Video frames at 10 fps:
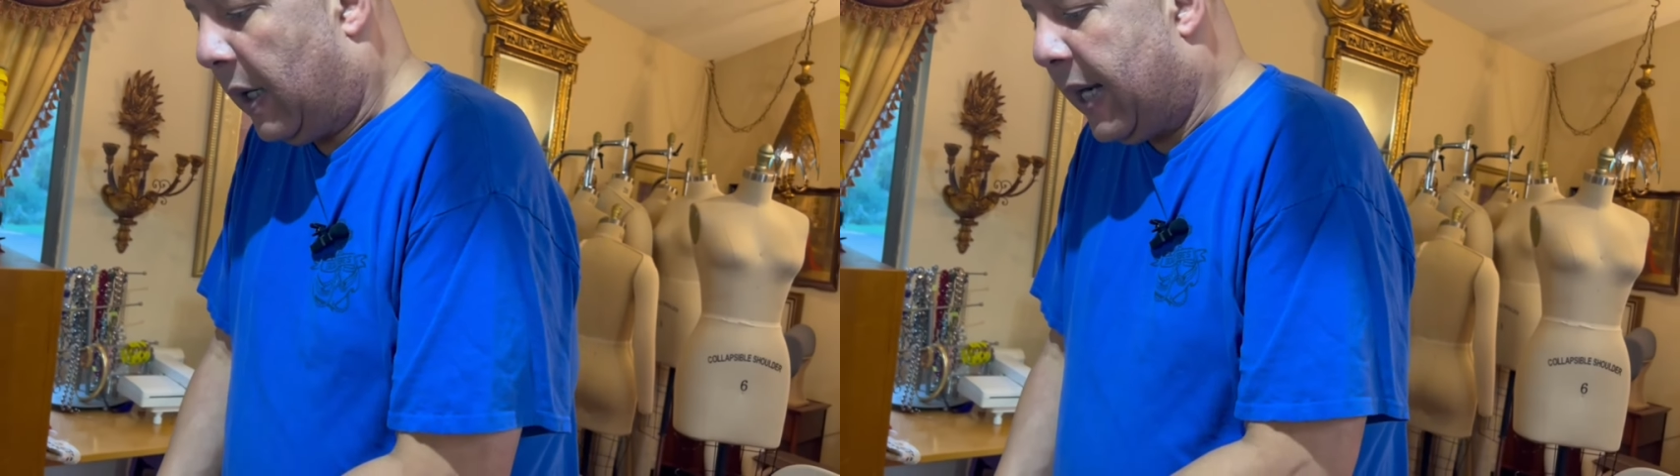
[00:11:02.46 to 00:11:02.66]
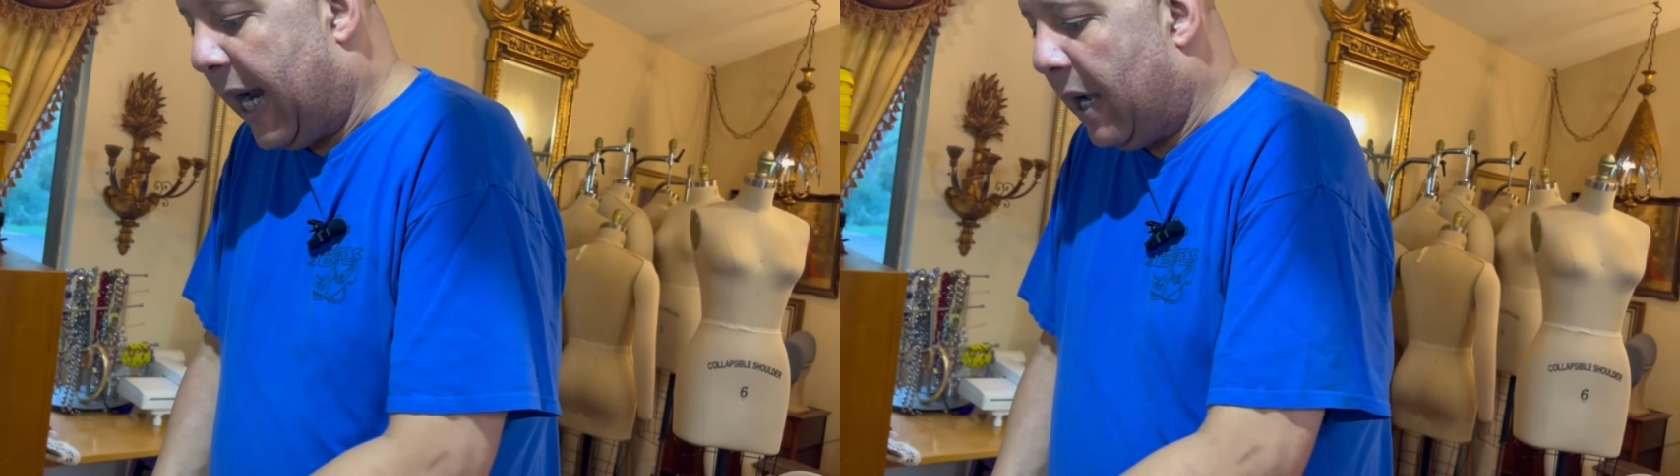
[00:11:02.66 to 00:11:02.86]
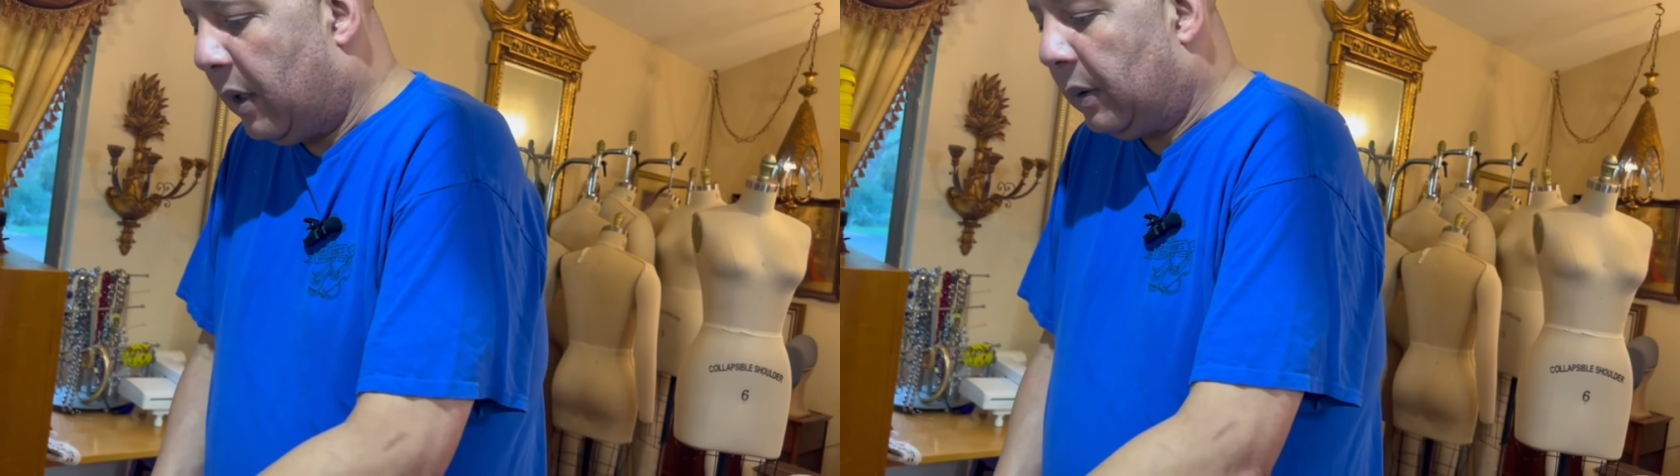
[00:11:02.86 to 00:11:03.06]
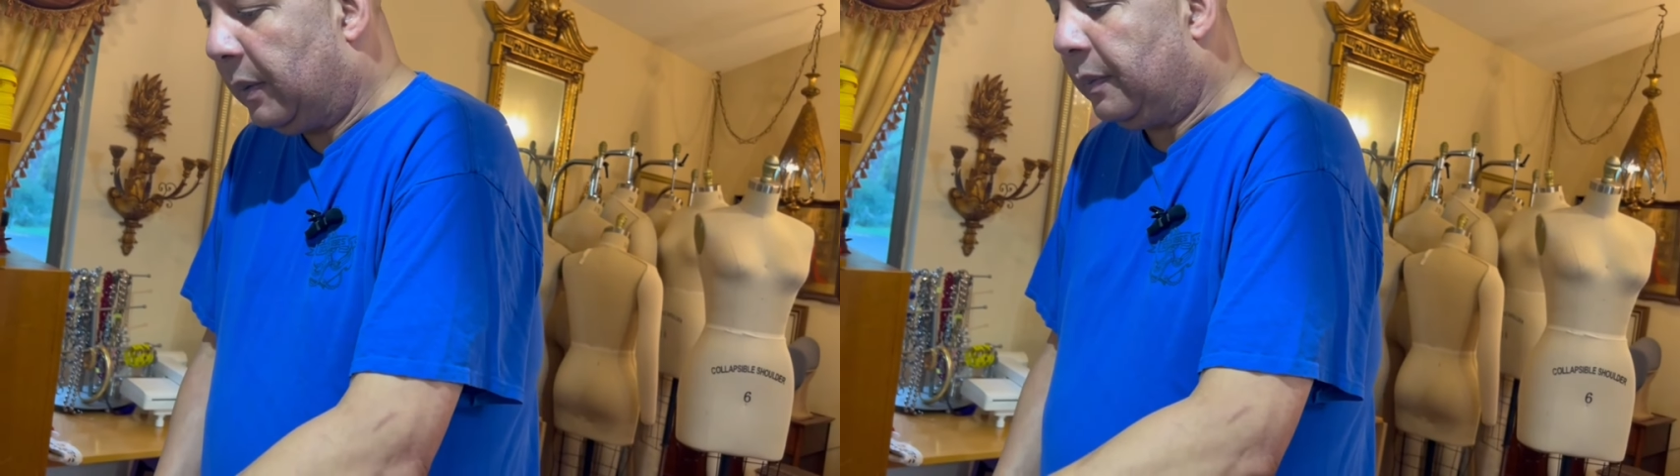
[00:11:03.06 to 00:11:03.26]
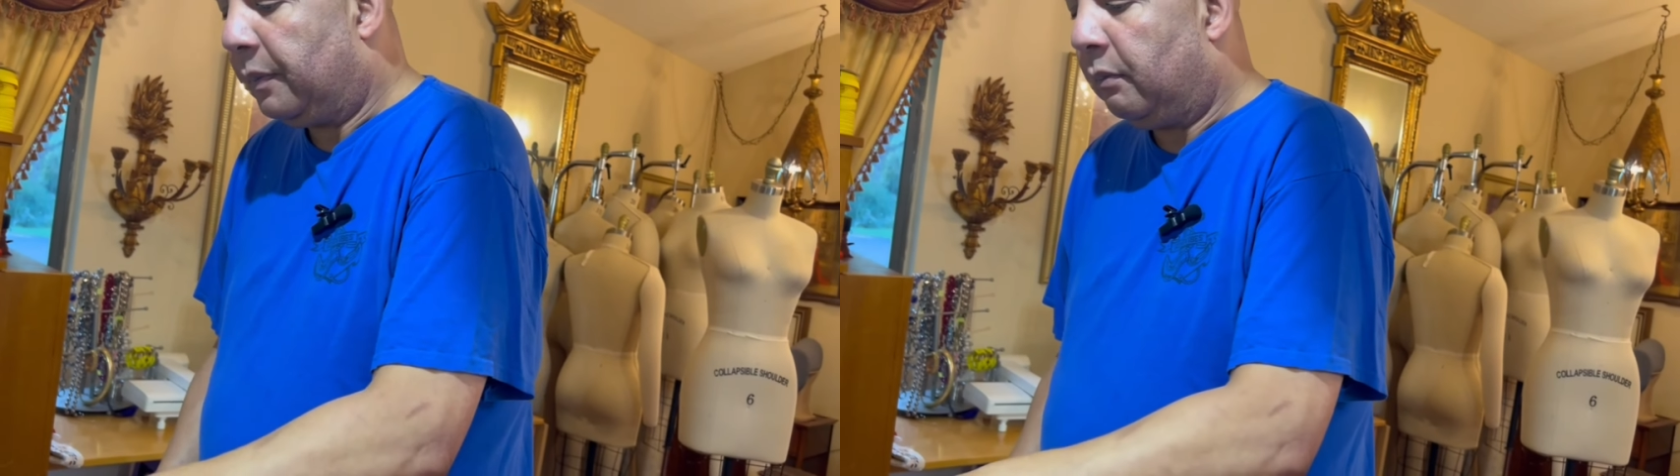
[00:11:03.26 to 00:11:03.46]

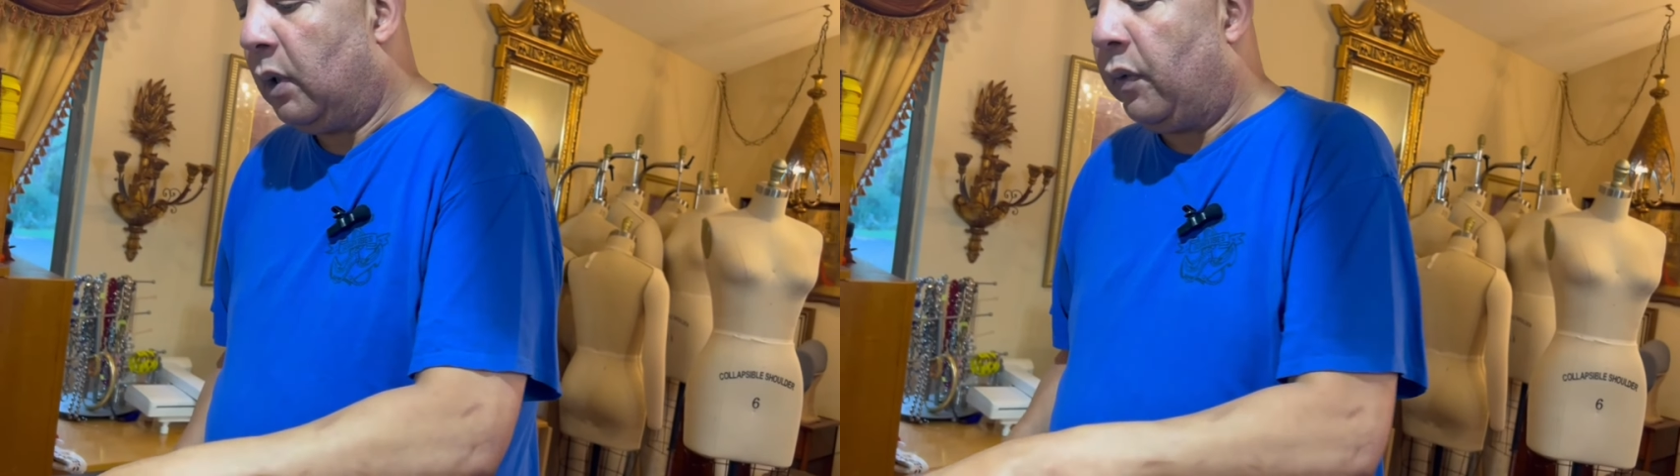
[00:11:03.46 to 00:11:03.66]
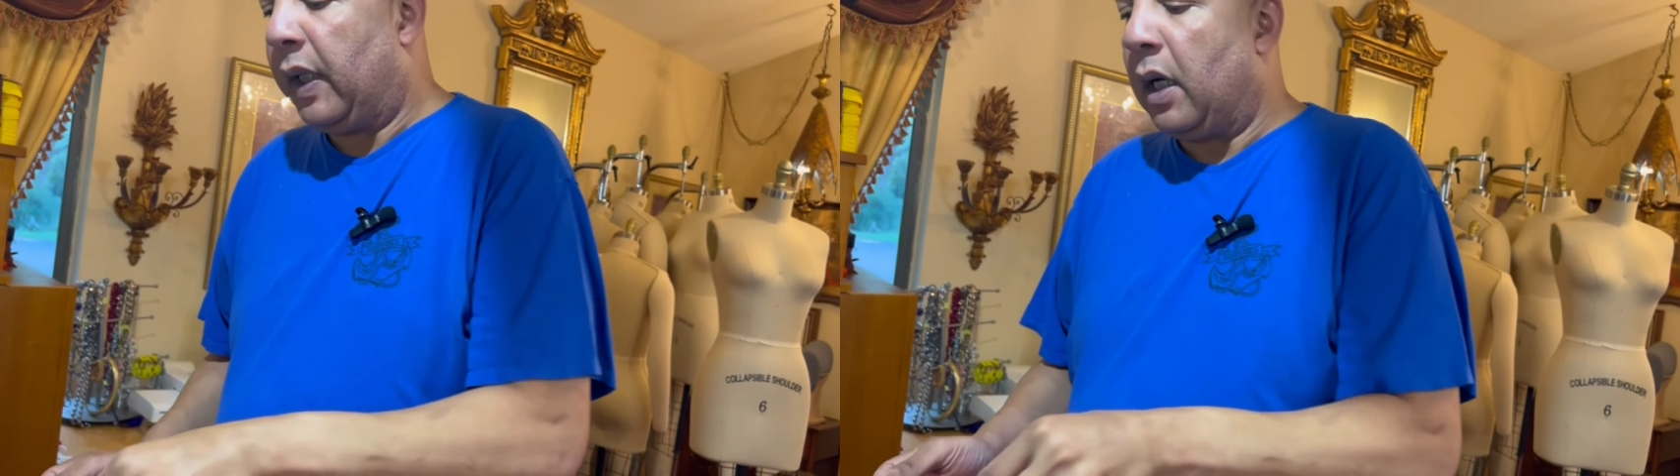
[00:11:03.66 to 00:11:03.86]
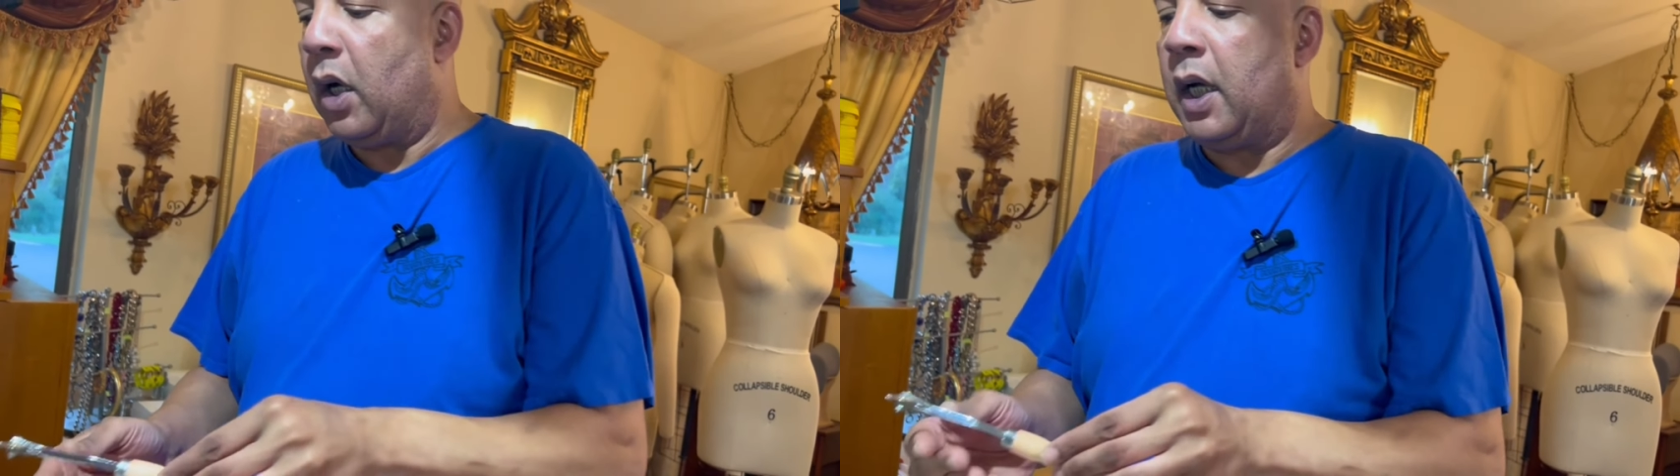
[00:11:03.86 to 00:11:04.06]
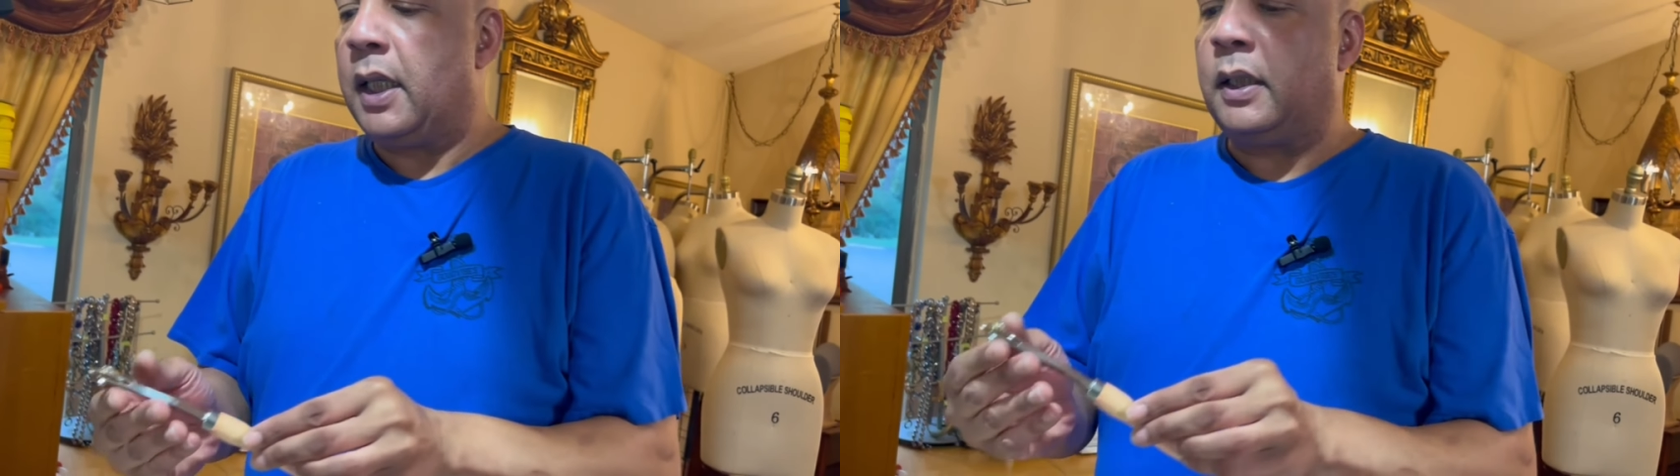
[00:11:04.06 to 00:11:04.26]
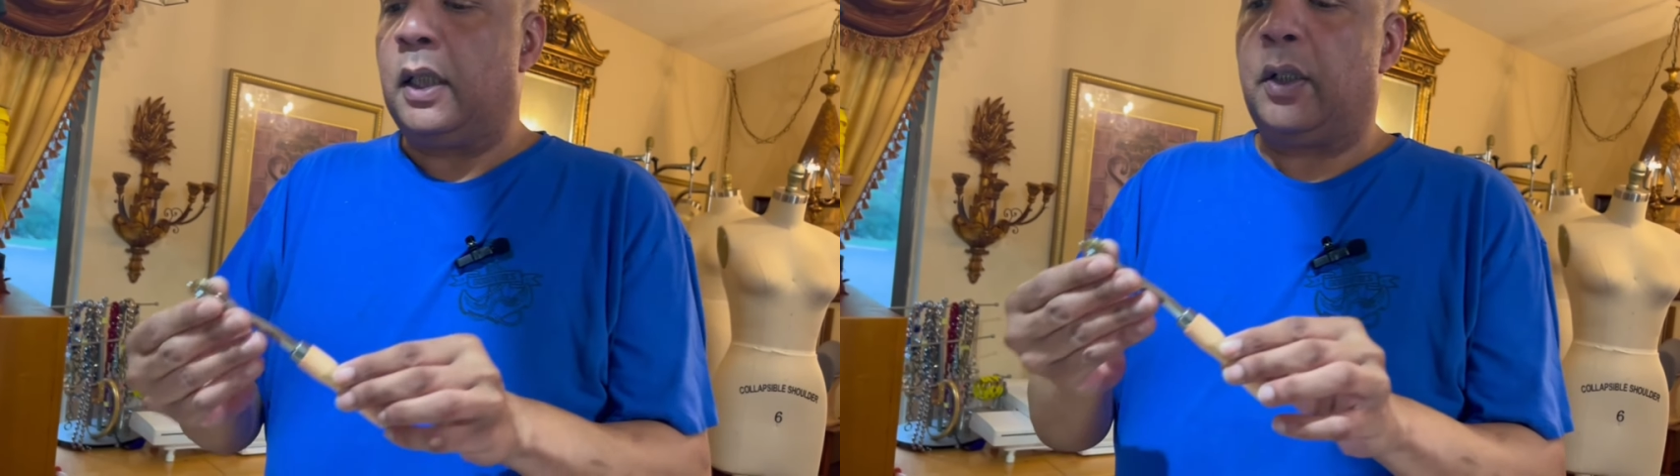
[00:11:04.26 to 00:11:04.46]
now moving
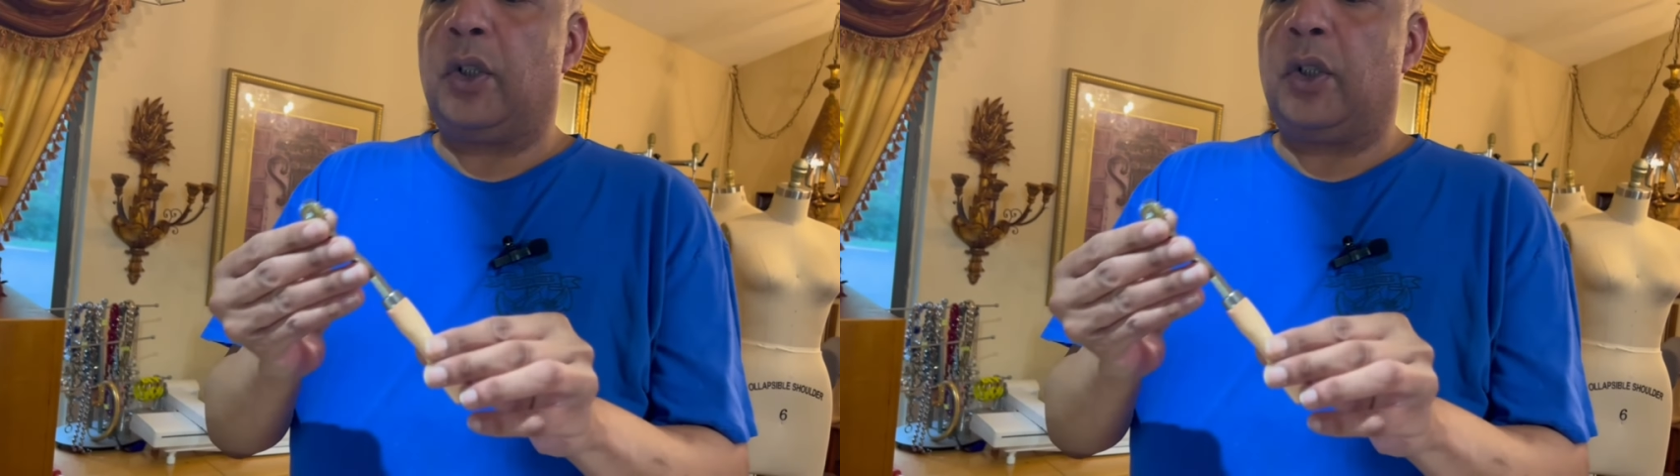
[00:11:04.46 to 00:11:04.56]
on,